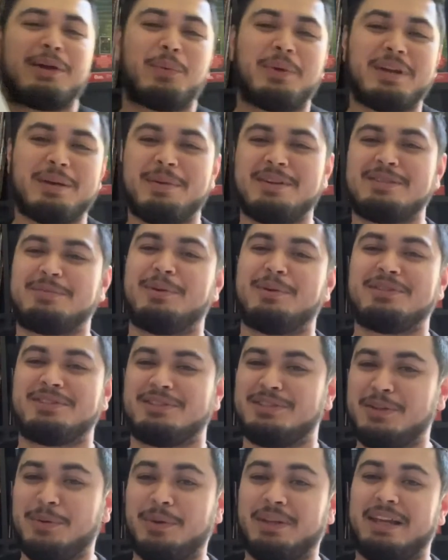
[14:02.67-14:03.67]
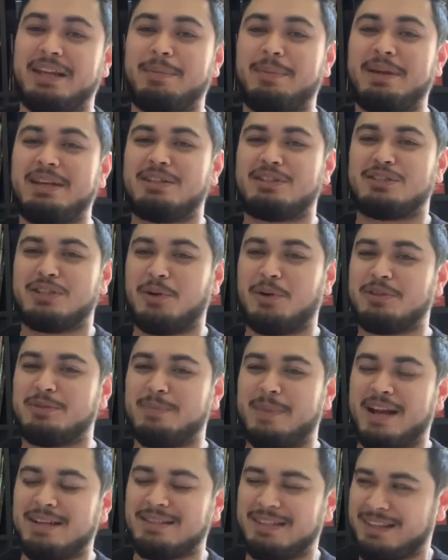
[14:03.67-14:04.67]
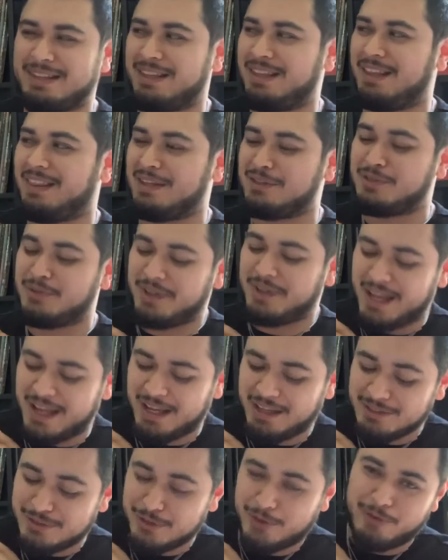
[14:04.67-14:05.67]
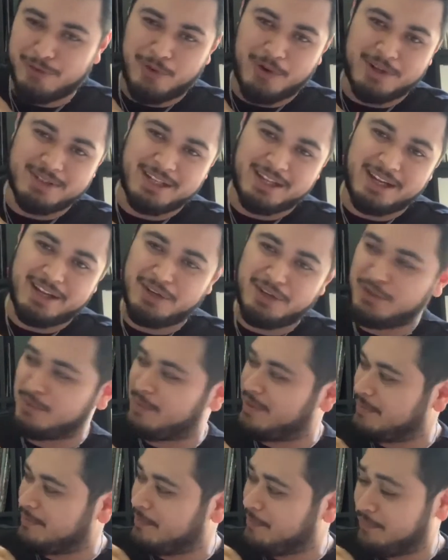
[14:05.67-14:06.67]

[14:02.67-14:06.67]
am I supposed to do with it being so smashed? Like, I think that's okay. So, of course, I got a new one.